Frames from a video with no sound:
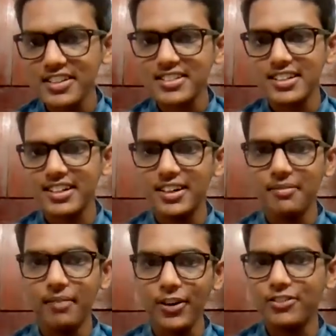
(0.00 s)
as a
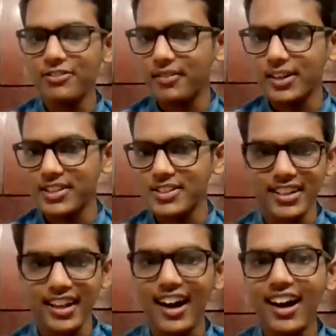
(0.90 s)

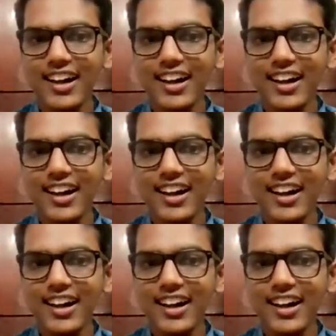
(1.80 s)
bioinformatician. Yeah.